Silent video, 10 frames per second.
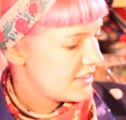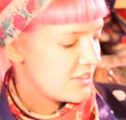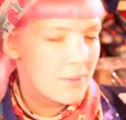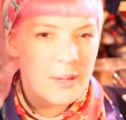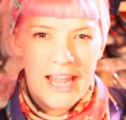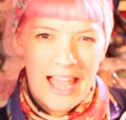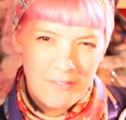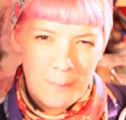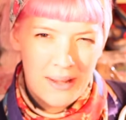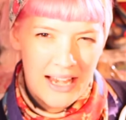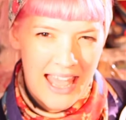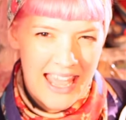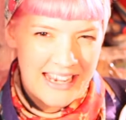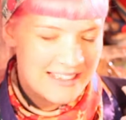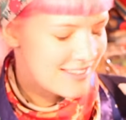So I'm going to have a
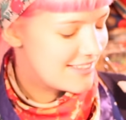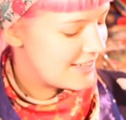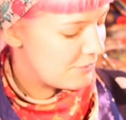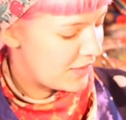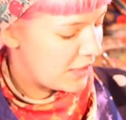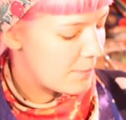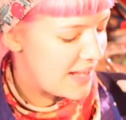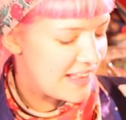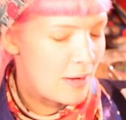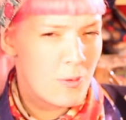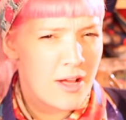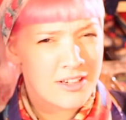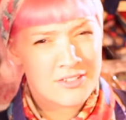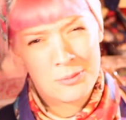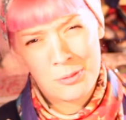play and see if I can make that work,
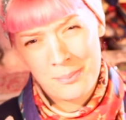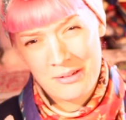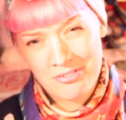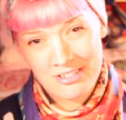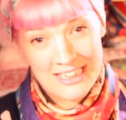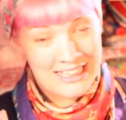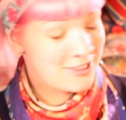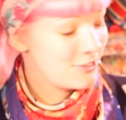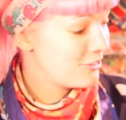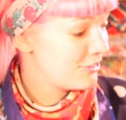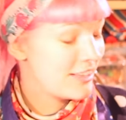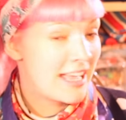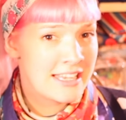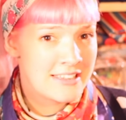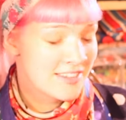because it would be really cool.
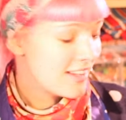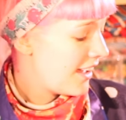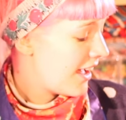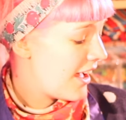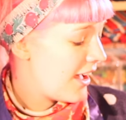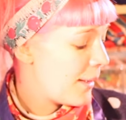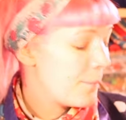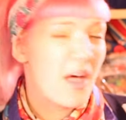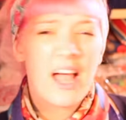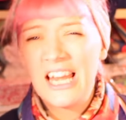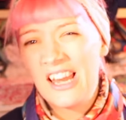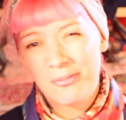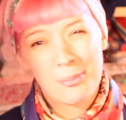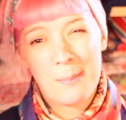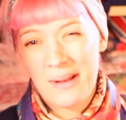And I love
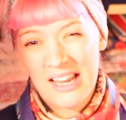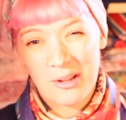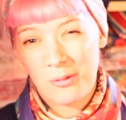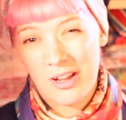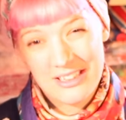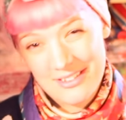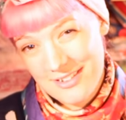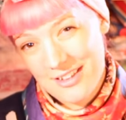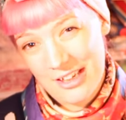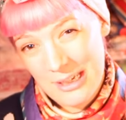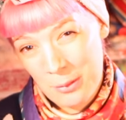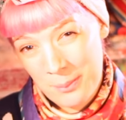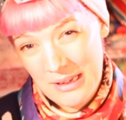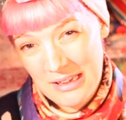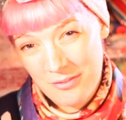my black and white, so it would
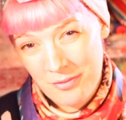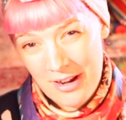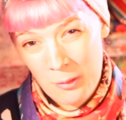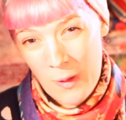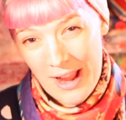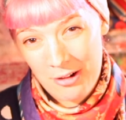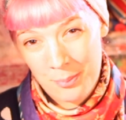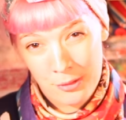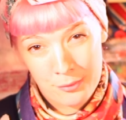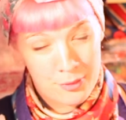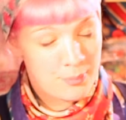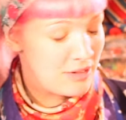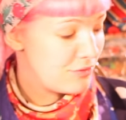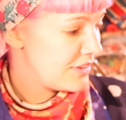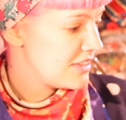be very wearable for me for